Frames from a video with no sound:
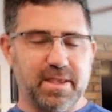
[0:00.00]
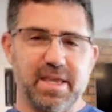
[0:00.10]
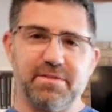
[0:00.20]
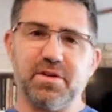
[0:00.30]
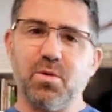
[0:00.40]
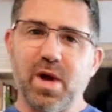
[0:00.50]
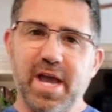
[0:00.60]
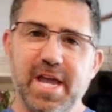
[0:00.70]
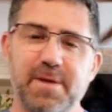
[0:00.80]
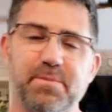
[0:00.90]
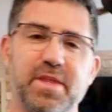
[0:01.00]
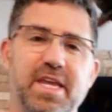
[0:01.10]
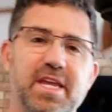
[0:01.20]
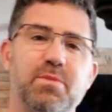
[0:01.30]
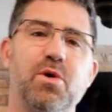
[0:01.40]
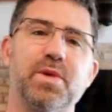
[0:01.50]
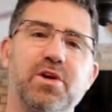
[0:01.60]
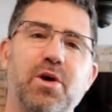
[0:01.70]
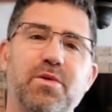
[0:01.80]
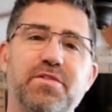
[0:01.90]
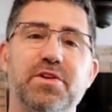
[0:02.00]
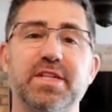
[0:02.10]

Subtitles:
given away in what we call Review,